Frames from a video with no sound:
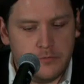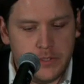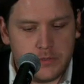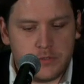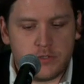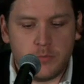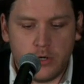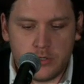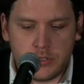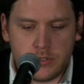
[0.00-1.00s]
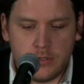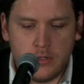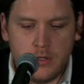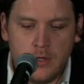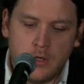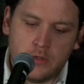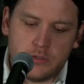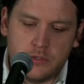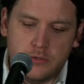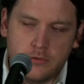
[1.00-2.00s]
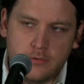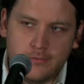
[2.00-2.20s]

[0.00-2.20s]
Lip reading: Smersh to